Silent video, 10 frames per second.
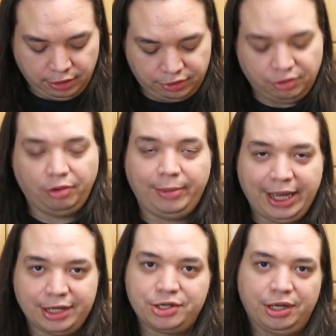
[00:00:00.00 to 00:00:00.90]
So
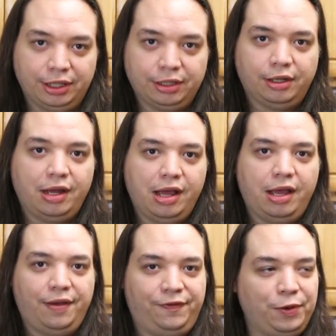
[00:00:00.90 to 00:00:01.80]
imagine
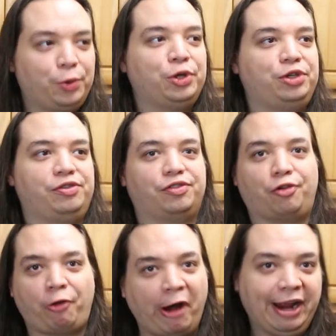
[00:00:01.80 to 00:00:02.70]
if you could just
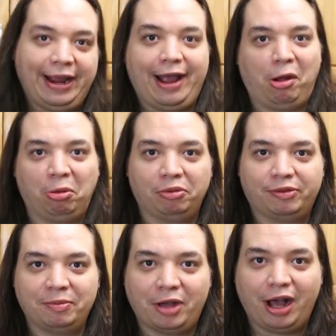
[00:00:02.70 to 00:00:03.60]
crank out
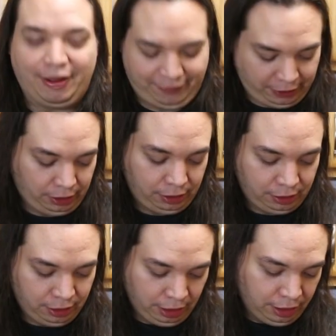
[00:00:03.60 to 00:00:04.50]
some coffee.
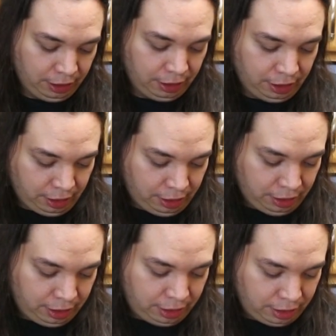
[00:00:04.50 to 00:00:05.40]

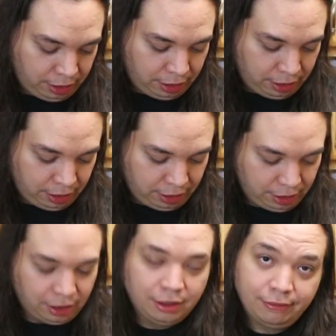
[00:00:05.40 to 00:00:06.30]
What, I
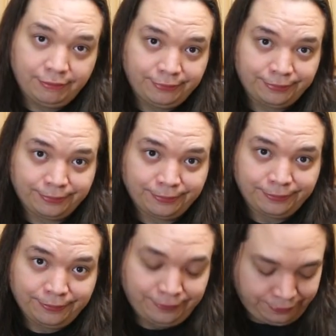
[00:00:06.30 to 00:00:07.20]
mean, with
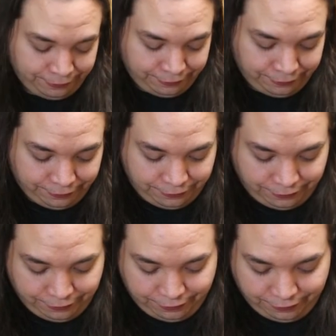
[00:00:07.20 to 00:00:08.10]
mine, I push a
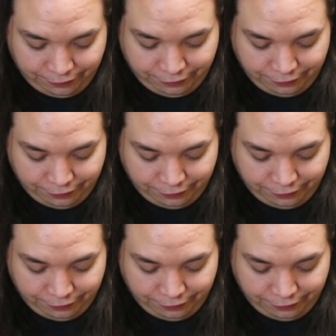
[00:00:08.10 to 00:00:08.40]
button.